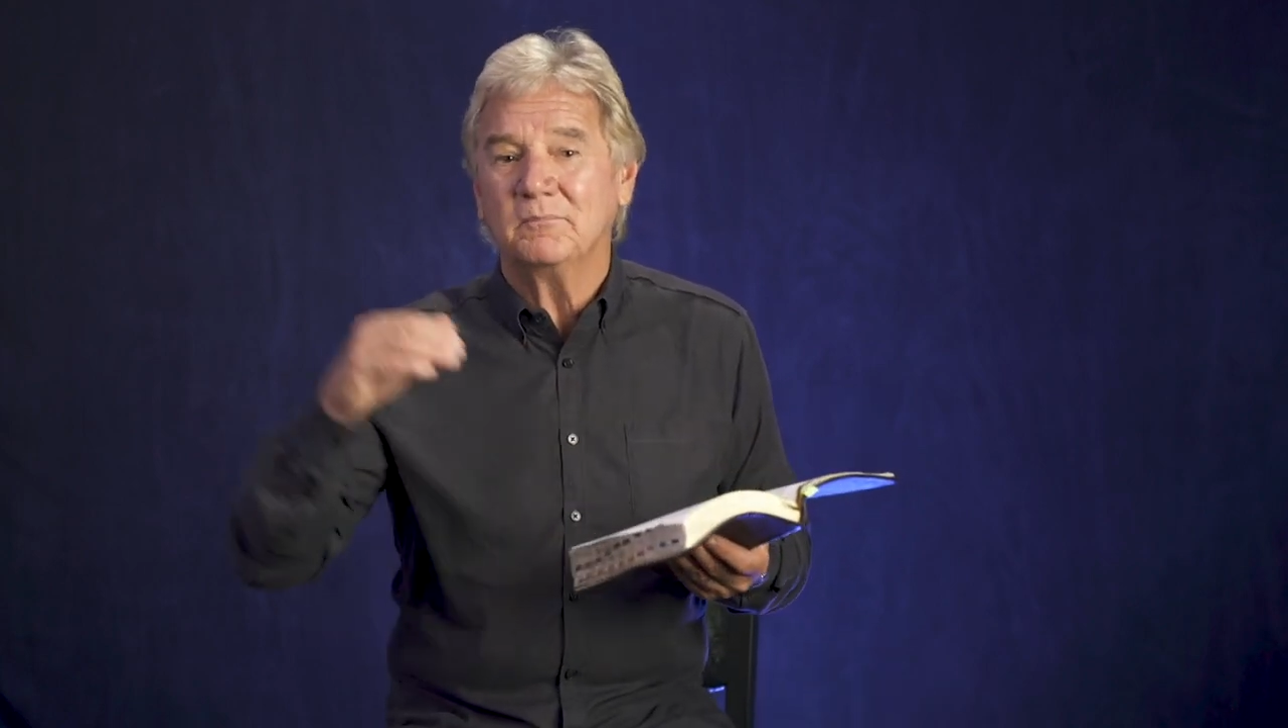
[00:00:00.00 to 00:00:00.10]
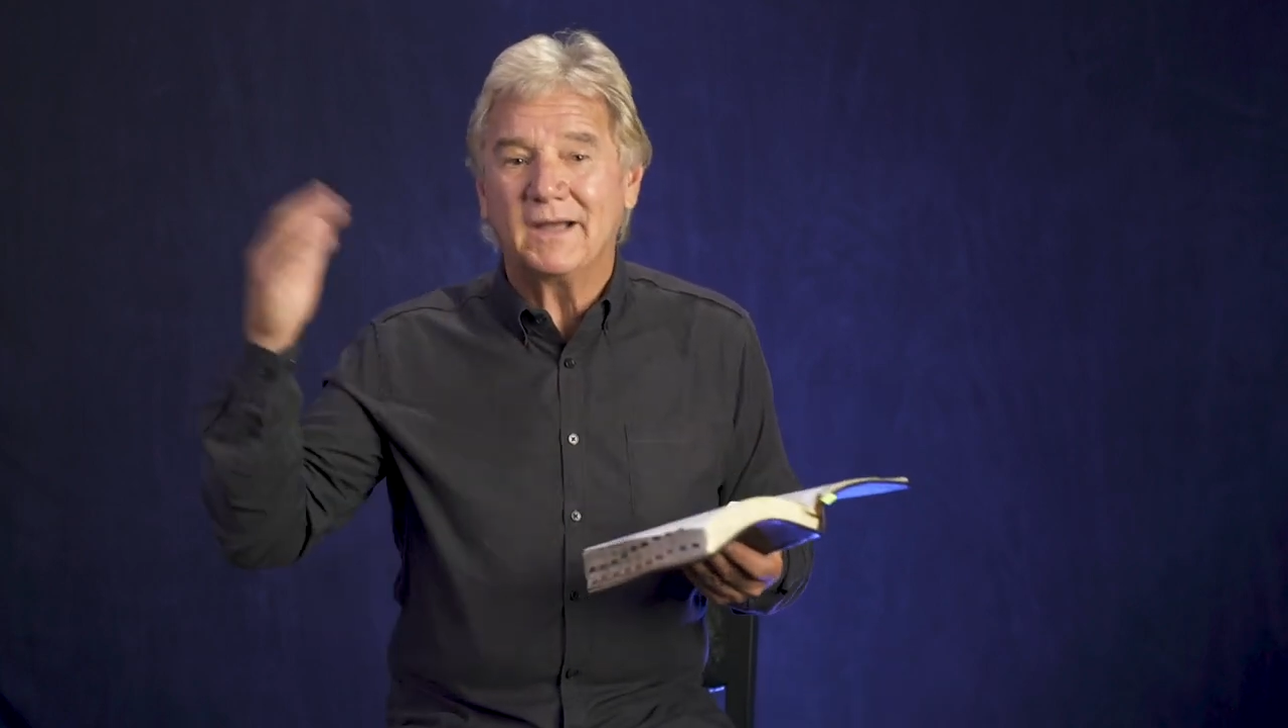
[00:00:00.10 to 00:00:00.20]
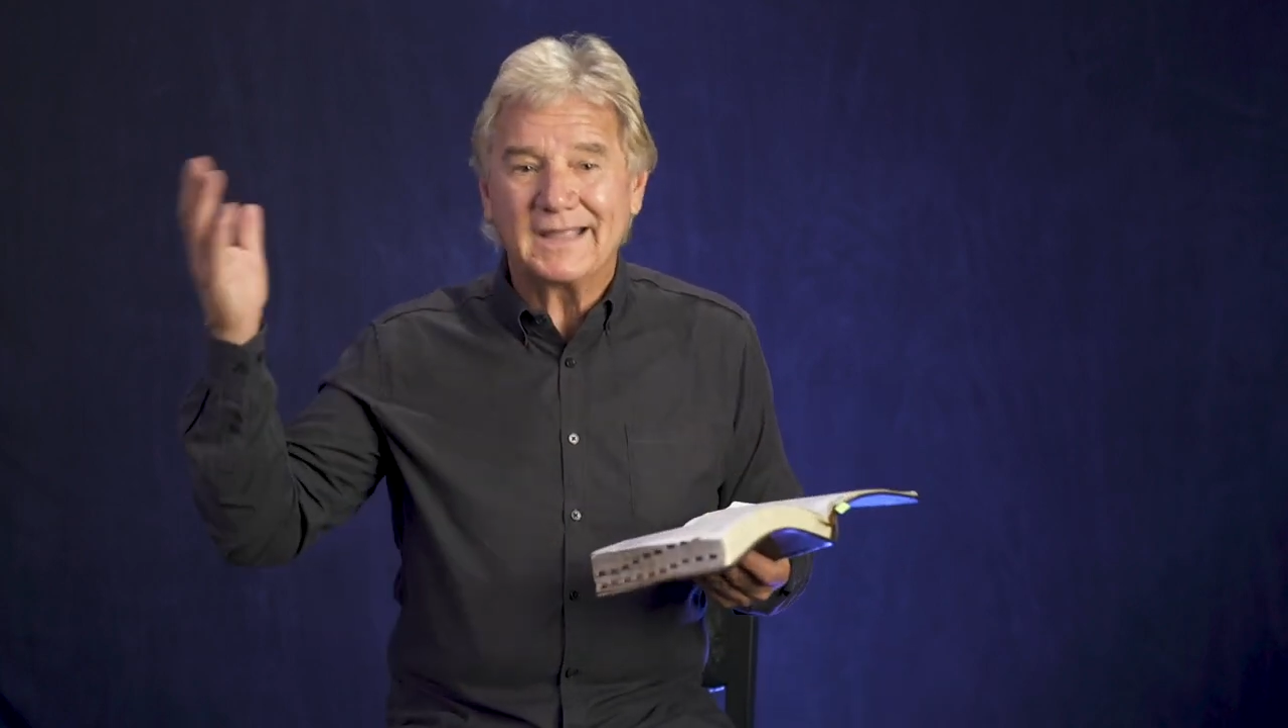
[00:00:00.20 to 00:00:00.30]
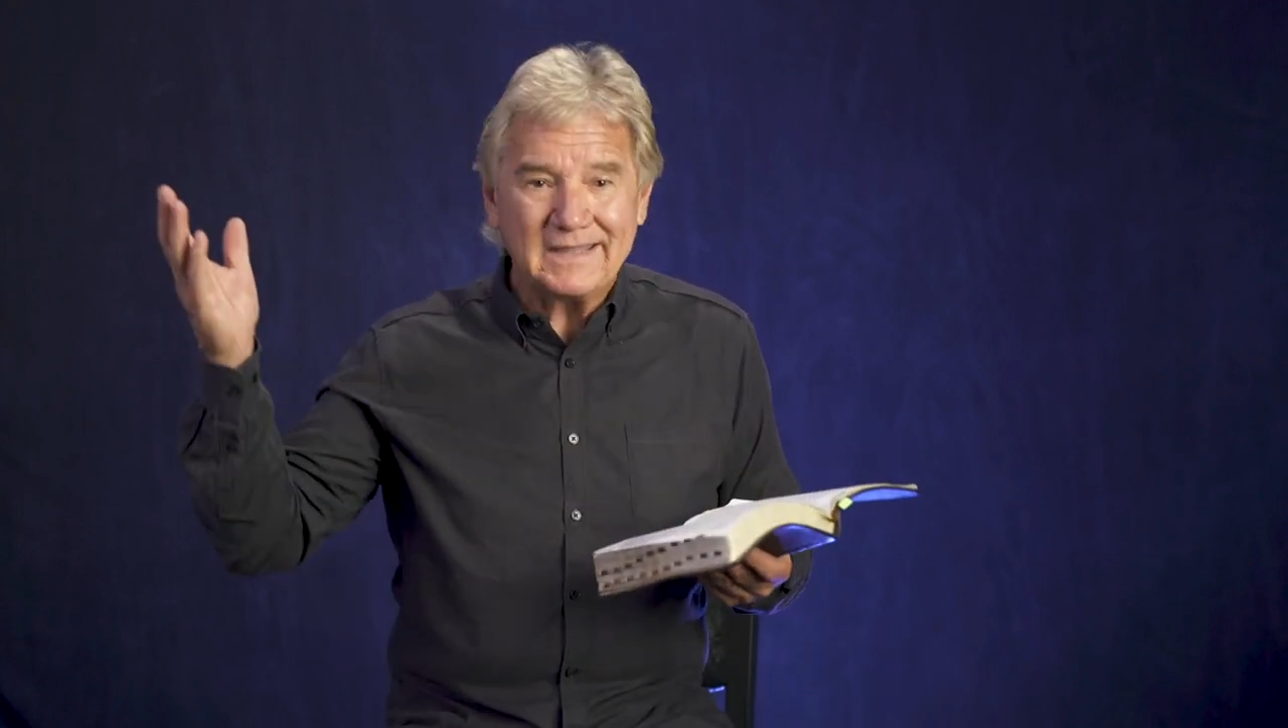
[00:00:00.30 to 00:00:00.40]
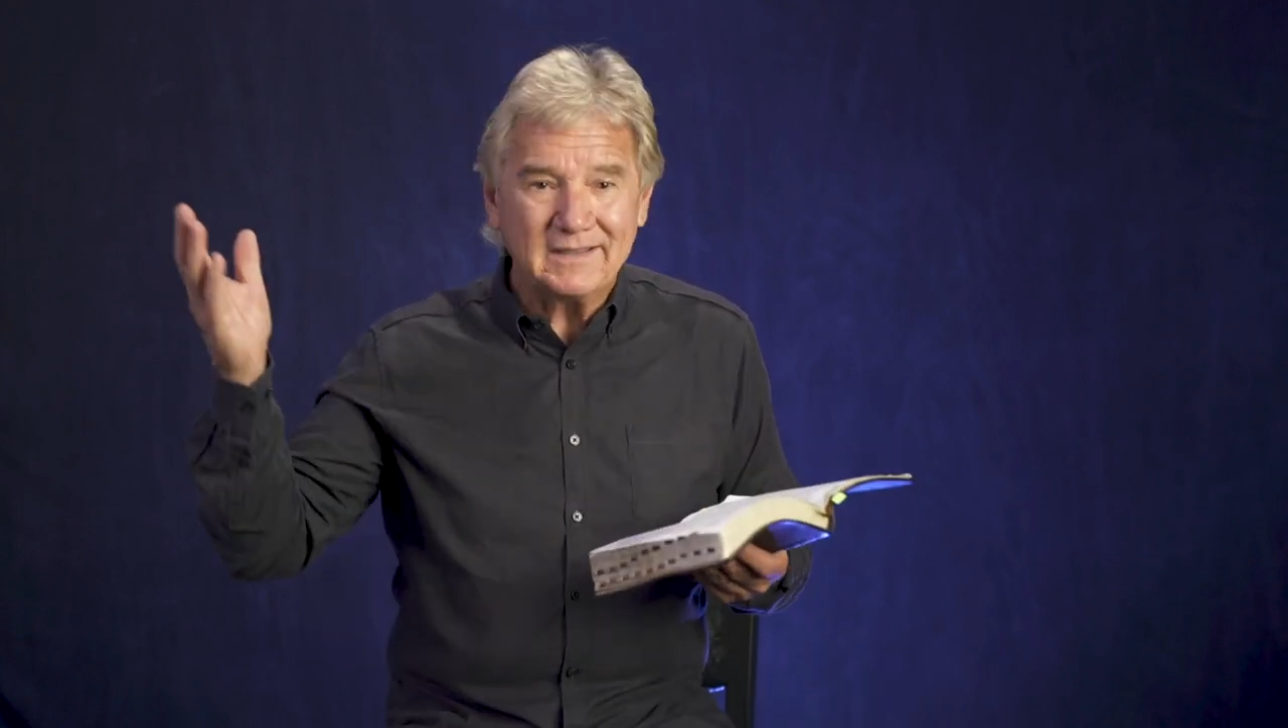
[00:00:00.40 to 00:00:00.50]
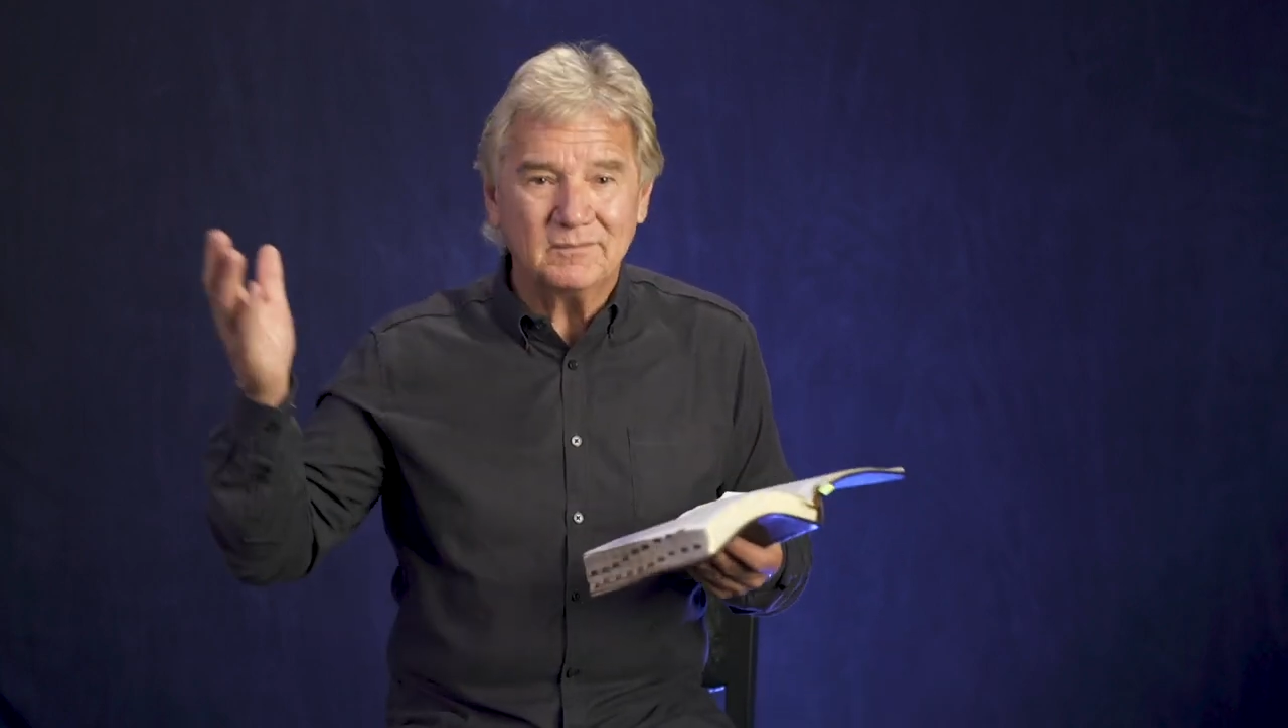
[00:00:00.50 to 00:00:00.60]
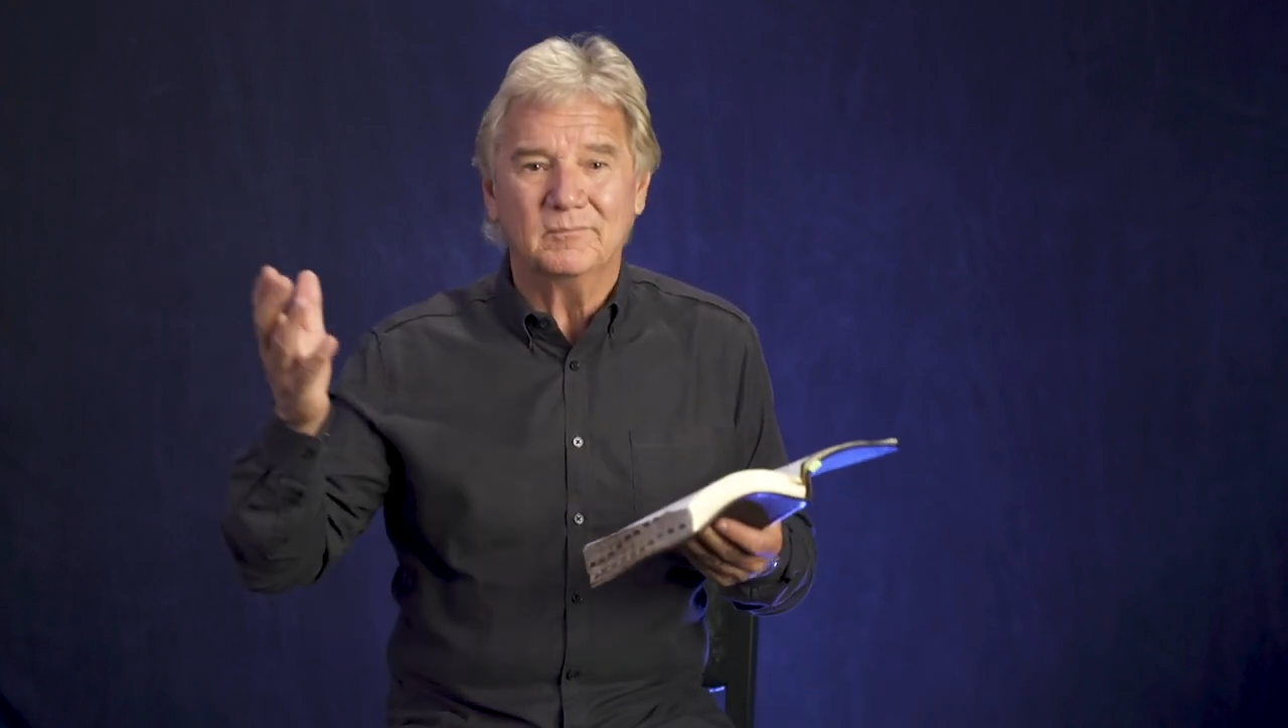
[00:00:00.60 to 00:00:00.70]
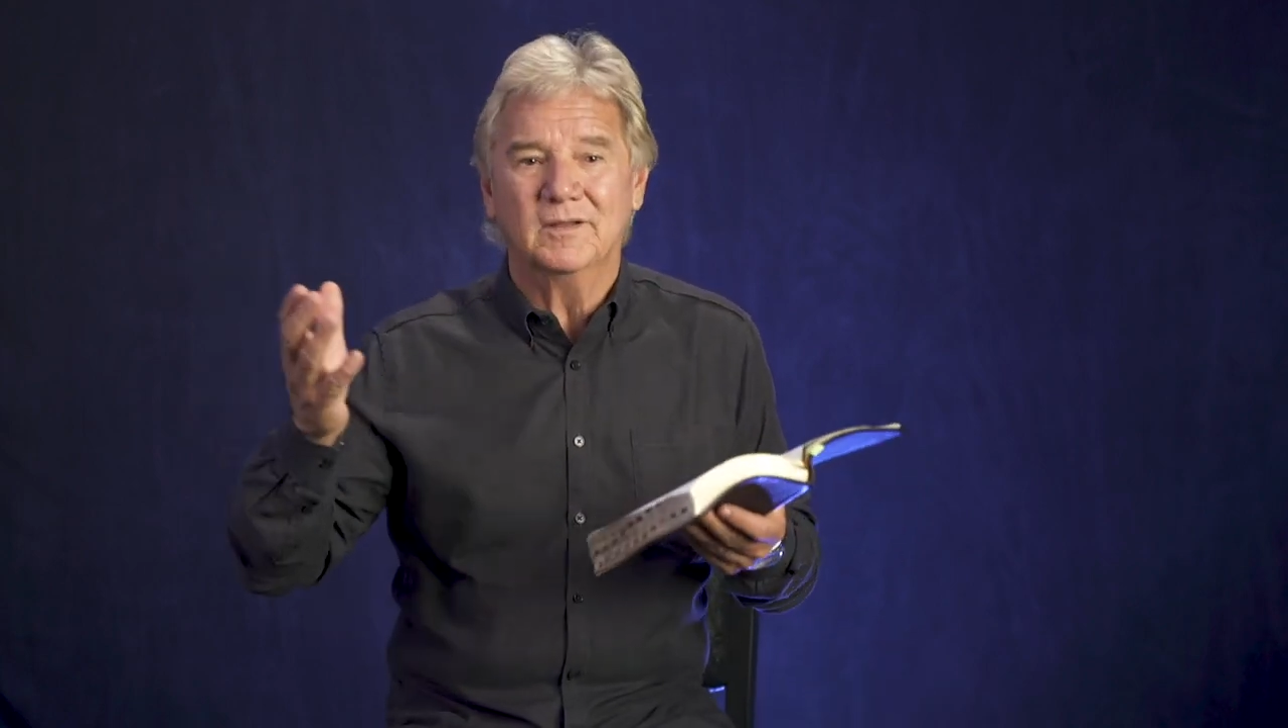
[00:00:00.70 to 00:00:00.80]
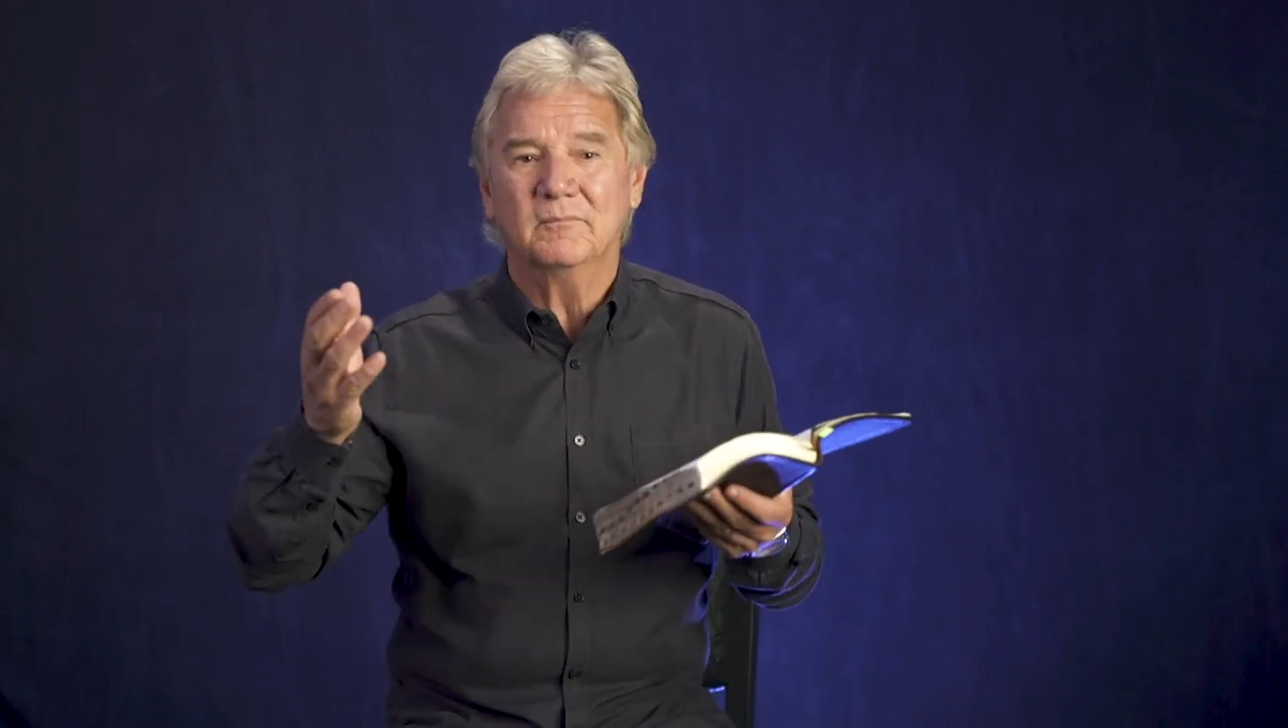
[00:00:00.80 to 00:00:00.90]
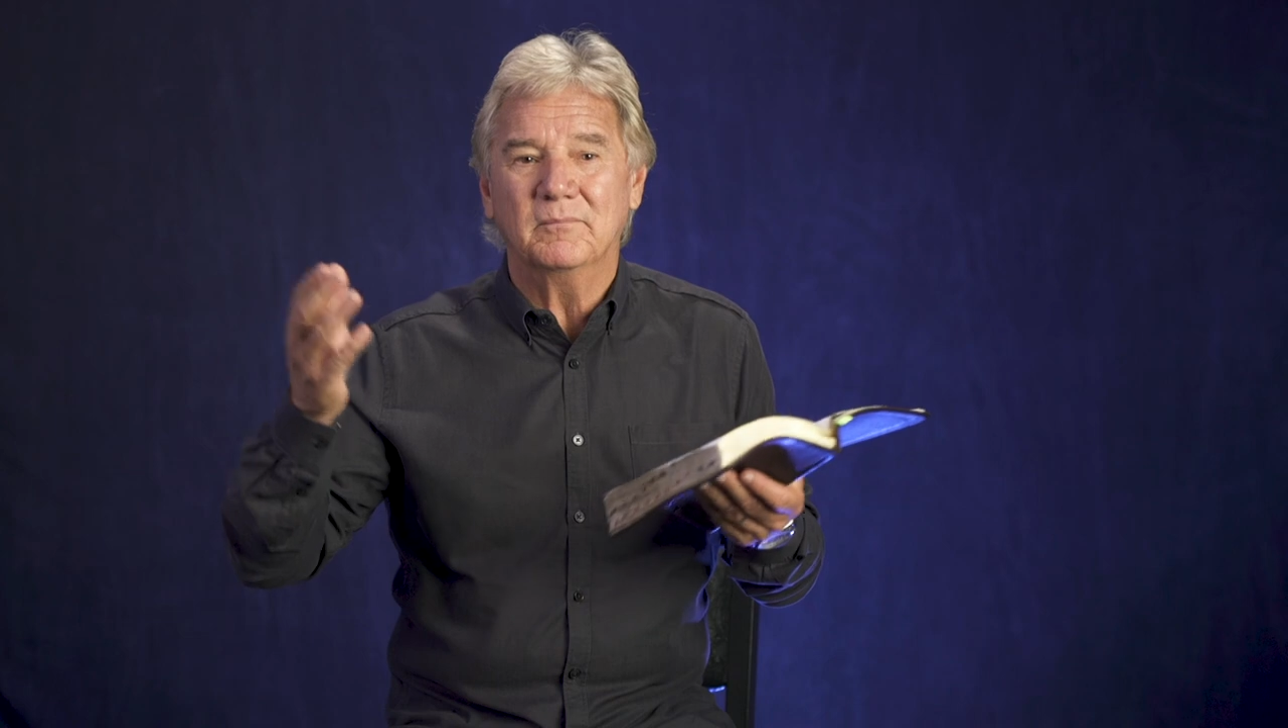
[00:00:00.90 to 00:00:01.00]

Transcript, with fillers: by him,